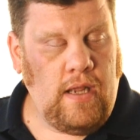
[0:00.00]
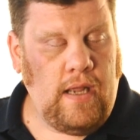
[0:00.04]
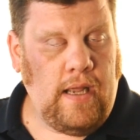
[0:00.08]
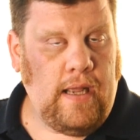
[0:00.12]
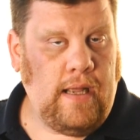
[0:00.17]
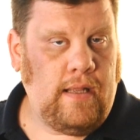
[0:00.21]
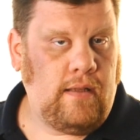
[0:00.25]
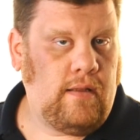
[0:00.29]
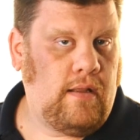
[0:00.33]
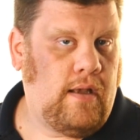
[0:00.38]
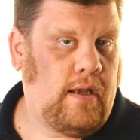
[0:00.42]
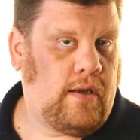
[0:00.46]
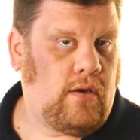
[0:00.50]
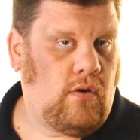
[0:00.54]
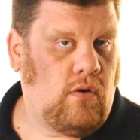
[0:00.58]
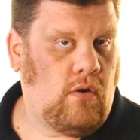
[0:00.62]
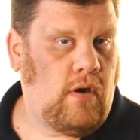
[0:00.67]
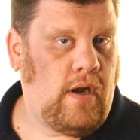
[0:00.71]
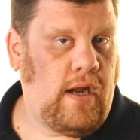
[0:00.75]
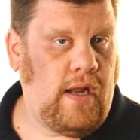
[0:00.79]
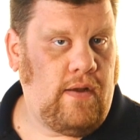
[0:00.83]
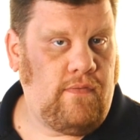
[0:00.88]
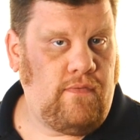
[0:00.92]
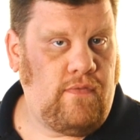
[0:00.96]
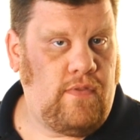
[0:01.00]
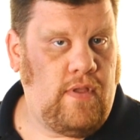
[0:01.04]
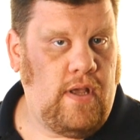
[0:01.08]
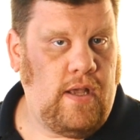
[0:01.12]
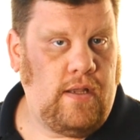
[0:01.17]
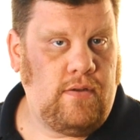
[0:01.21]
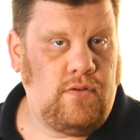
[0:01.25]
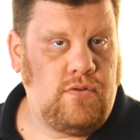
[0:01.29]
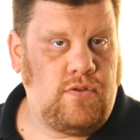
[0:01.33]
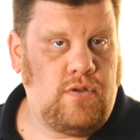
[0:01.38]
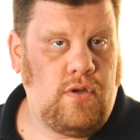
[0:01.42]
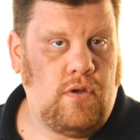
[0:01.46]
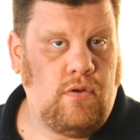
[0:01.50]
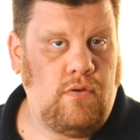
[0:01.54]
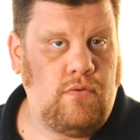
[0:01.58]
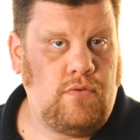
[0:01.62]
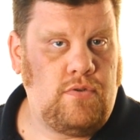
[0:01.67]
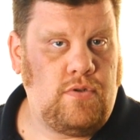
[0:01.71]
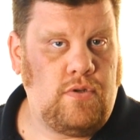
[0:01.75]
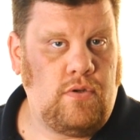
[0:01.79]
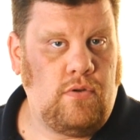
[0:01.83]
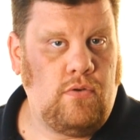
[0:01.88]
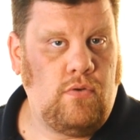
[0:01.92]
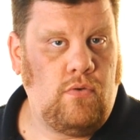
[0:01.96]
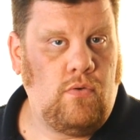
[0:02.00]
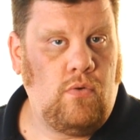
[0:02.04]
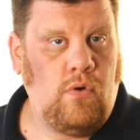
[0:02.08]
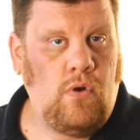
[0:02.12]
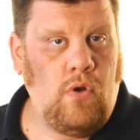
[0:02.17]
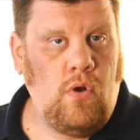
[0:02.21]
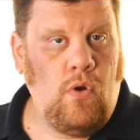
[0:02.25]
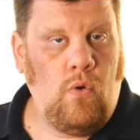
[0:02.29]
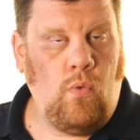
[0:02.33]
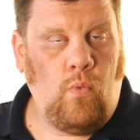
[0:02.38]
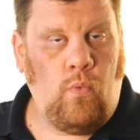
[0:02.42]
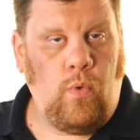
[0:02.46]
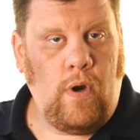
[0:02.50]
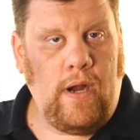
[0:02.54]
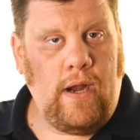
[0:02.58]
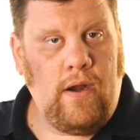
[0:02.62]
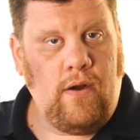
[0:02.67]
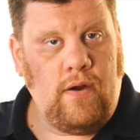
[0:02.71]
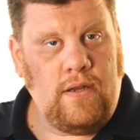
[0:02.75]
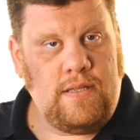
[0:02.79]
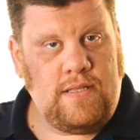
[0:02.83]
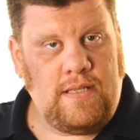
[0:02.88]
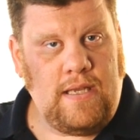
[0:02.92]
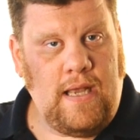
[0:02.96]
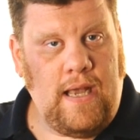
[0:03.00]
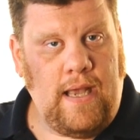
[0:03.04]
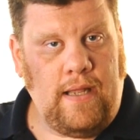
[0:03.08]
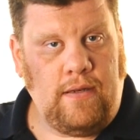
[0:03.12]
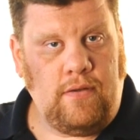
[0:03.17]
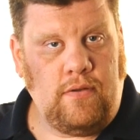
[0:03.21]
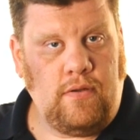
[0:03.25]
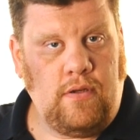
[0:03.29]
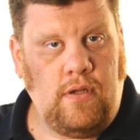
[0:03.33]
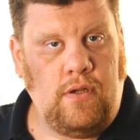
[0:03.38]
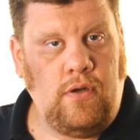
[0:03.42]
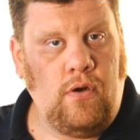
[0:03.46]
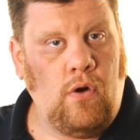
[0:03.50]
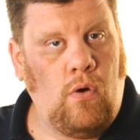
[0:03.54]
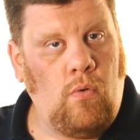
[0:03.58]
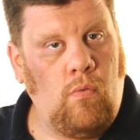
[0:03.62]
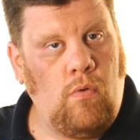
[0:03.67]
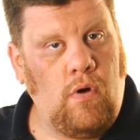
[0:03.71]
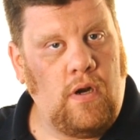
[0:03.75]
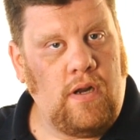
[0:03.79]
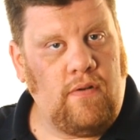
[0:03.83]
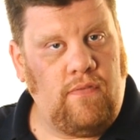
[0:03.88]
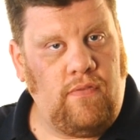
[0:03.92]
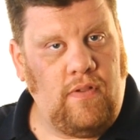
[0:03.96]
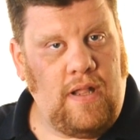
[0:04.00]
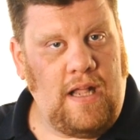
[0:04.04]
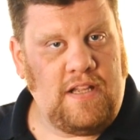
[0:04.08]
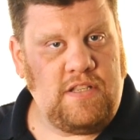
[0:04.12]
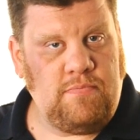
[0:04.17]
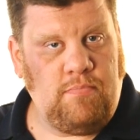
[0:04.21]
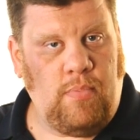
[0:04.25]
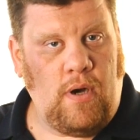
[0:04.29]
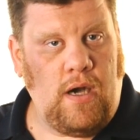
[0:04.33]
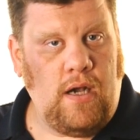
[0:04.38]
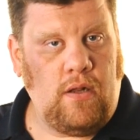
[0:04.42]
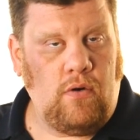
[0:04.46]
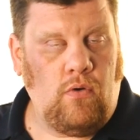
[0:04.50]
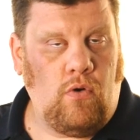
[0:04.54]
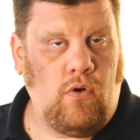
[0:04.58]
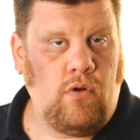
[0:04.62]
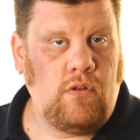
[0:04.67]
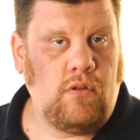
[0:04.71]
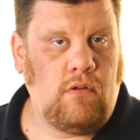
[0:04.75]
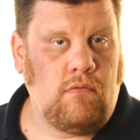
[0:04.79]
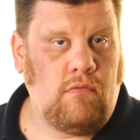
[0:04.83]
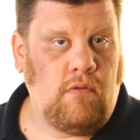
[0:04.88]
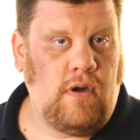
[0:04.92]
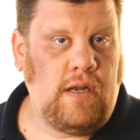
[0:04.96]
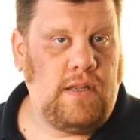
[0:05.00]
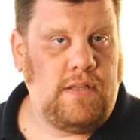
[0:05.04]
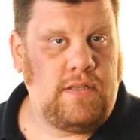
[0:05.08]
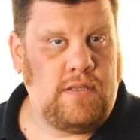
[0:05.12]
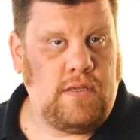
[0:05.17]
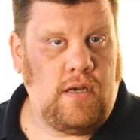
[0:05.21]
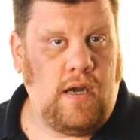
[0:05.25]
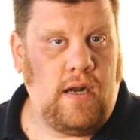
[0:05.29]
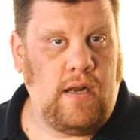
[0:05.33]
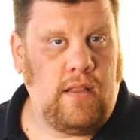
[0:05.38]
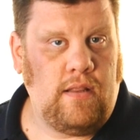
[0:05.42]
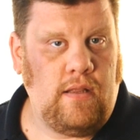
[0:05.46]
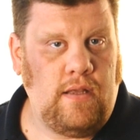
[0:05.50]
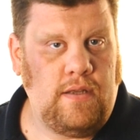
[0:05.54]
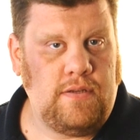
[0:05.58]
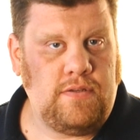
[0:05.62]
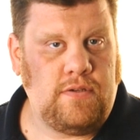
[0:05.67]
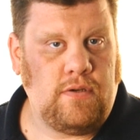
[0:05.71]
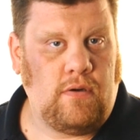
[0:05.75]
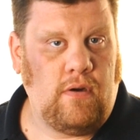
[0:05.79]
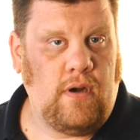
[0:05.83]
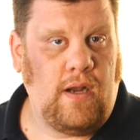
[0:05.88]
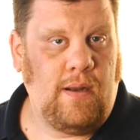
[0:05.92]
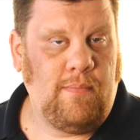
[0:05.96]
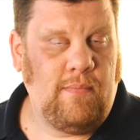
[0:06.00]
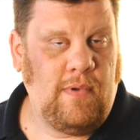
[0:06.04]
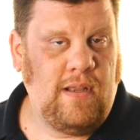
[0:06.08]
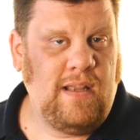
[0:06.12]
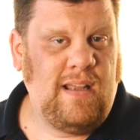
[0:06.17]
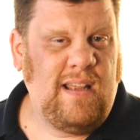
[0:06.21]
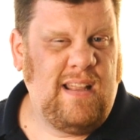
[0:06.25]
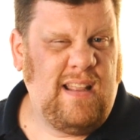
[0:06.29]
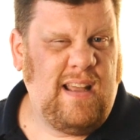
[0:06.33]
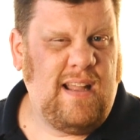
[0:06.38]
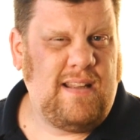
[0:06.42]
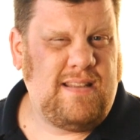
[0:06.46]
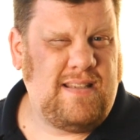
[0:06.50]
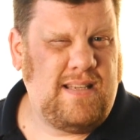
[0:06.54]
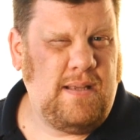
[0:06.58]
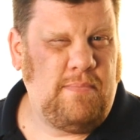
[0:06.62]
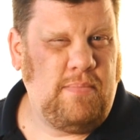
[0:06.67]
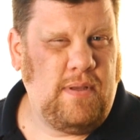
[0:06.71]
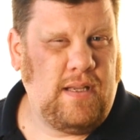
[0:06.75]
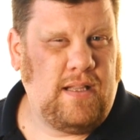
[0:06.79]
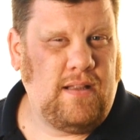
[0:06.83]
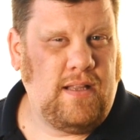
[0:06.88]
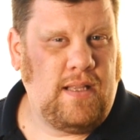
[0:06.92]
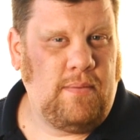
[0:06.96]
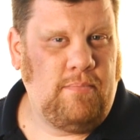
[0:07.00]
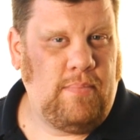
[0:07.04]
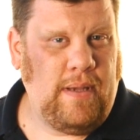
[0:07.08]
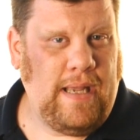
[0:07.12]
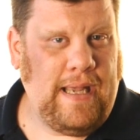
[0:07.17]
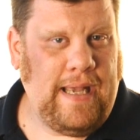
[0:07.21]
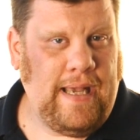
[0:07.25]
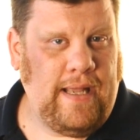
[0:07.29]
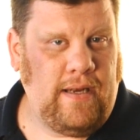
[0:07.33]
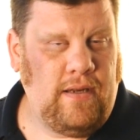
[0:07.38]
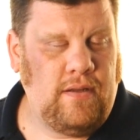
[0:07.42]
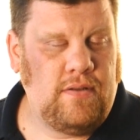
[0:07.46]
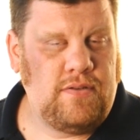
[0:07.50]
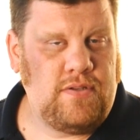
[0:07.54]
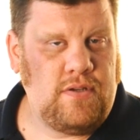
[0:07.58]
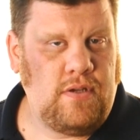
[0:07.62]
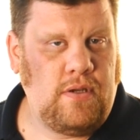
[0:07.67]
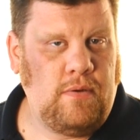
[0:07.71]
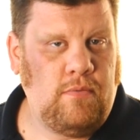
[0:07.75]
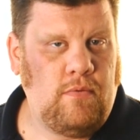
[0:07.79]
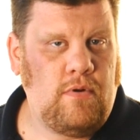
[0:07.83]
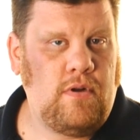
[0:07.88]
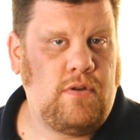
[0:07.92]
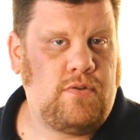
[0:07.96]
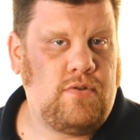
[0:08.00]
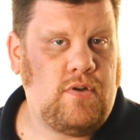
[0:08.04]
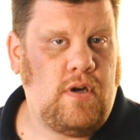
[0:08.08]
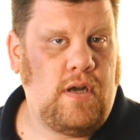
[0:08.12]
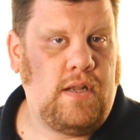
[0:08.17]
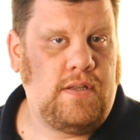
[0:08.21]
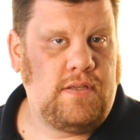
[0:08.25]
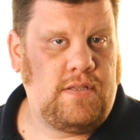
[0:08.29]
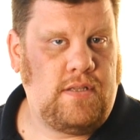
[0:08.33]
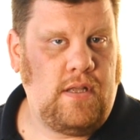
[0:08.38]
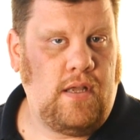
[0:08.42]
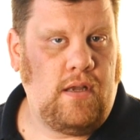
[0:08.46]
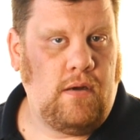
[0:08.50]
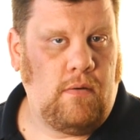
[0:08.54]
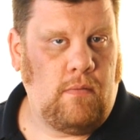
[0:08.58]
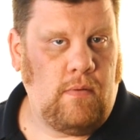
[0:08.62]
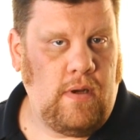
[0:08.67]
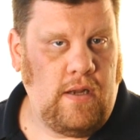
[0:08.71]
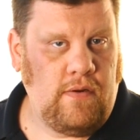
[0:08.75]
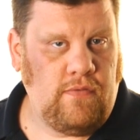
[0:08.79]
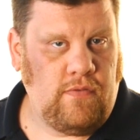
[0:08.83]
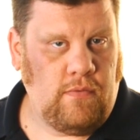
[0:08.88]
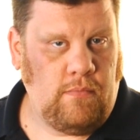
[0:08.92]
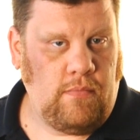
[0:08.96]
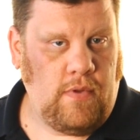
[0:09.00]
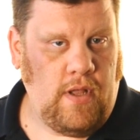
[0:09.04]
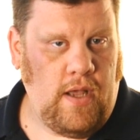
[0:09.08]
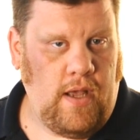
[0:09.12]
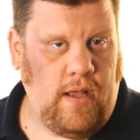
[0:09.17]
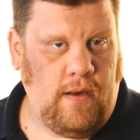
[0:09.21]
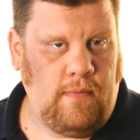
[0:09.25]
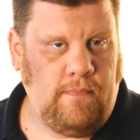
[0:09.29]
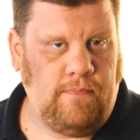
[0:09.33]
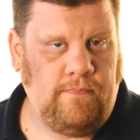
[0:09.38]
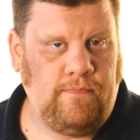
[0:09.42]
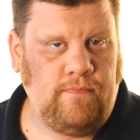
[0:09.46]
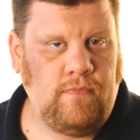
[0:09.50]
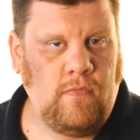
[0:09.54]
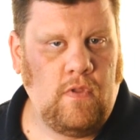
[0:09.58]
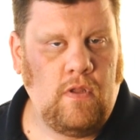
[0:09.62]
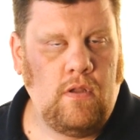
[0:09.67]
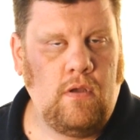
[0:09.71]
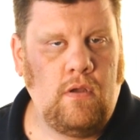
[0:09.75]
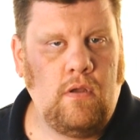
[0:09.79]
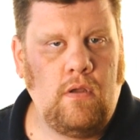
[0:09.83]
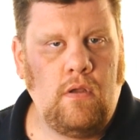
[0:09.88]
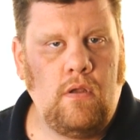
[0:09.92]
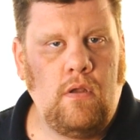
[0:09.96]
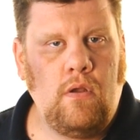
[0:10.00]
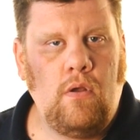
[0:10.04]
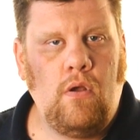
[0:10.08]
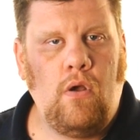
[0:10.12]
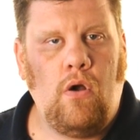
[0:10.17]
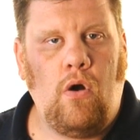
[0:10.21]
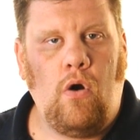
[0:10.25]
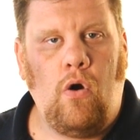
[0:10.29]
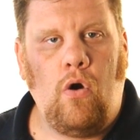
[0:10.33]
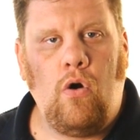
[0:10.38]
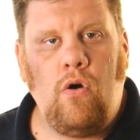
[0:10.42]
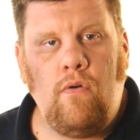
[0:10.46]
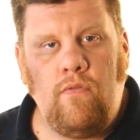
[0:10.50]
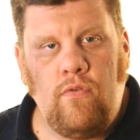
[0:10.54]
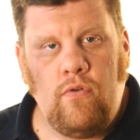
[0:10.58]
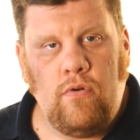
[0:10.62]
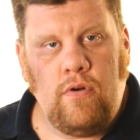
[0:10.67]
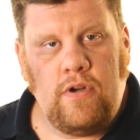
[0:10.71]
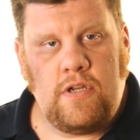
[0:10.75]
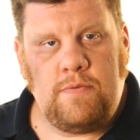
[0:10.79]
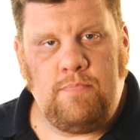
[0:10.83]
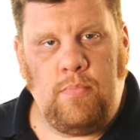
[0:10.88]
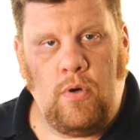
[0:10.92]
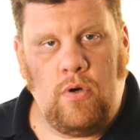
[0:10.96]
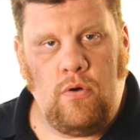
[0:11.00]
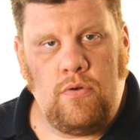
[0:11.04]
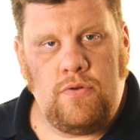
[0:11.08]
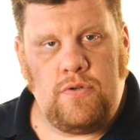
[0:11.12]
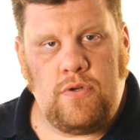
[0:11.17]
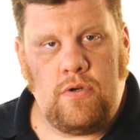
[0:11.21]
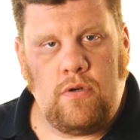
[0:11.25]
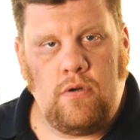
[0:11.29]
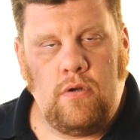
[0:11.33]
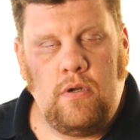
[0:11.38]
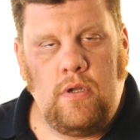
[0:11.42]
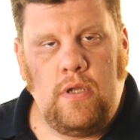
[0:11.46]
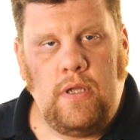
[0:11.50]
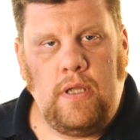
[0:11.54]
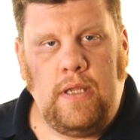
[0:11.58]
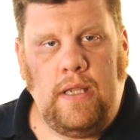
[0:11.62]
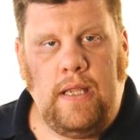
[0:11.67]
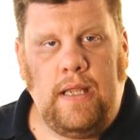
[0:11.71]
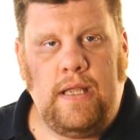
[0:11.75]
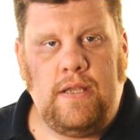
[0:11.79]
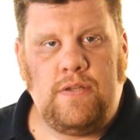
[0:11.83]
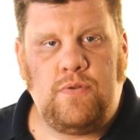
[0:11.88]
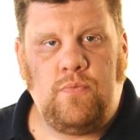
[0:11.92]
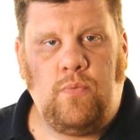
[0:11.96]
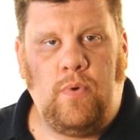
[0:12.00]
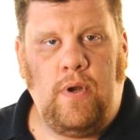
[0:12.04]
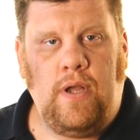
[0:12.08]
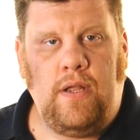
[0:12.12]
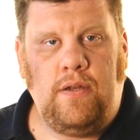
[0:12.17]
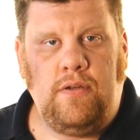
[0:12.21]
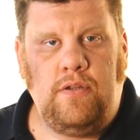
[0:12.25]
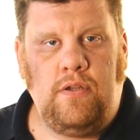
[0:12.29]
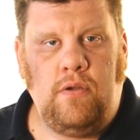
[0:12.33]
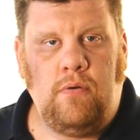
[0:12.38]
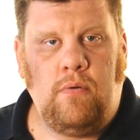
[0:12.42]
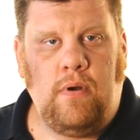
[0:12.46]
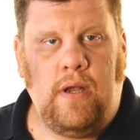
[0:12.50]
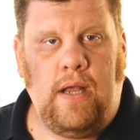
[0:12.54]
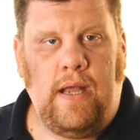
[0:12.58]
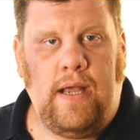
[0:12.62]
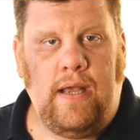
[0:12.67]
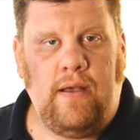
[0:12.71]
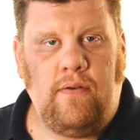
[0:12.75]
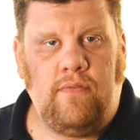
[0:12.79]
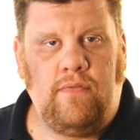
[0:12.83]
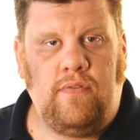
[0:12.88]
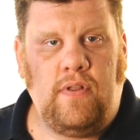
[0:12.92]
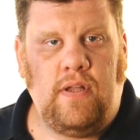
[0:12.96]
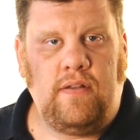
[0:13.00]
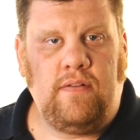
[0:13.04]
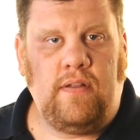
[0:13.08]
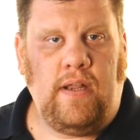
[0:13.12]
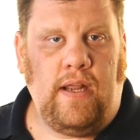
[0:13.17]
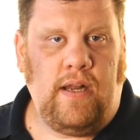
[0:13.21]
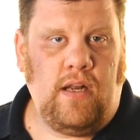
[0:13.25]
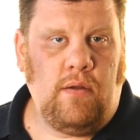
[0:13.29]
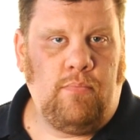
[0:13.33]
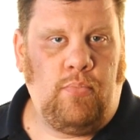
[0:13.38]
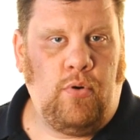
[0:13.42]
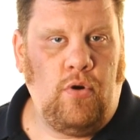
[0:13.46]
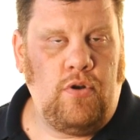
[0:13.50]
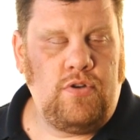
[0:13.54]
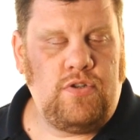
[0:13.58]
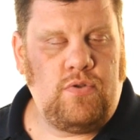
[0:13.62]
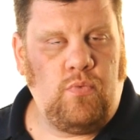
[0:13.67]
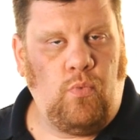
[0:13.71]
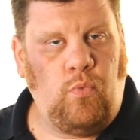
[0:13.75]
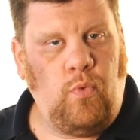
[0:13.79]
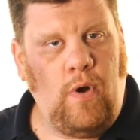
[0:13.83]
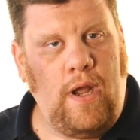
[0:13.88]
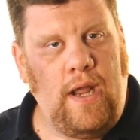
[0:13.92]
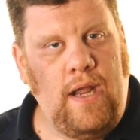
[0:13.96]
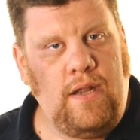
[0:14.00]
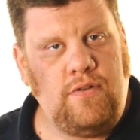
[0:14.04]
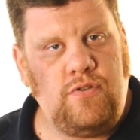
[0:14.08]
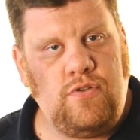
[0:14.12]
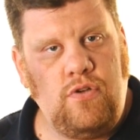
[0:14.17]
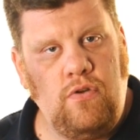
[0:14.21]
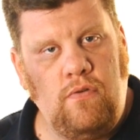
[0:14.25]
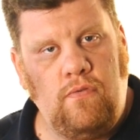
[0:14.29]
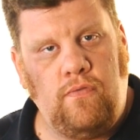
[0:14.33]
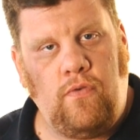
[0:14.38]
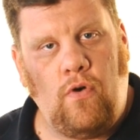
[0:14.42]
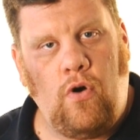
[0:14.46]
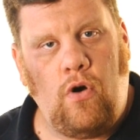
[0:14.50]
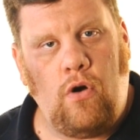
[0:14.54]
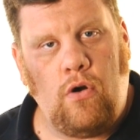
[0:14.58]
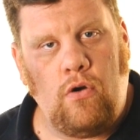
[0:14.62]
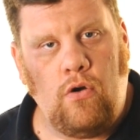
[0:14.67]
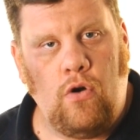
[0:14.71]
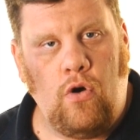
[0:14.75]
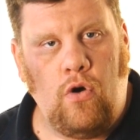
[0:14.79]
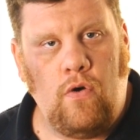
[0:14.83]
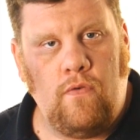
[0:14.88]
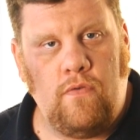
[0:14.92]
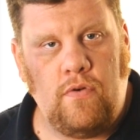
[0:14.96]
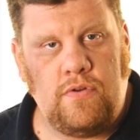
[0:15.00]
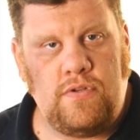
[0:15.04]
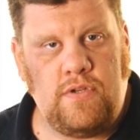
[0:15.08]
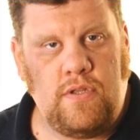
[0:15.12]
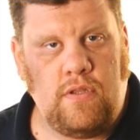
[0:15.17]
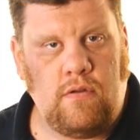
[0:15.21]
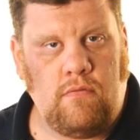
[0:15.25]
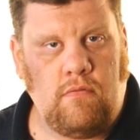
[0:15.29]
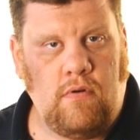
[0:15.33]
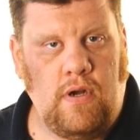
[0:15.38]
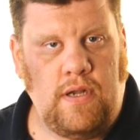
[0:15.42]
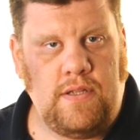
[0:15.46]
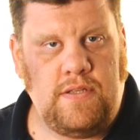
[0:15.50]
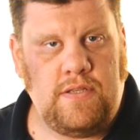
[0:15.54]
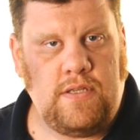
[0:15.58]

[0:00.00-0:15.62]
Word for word: and that graph then shows you where it's at. You don't want a flat spot on the right side of the histogram. That's typically bad, so you want to try and stay away from that. Overexposure is when you have that data pushed way too far over to the right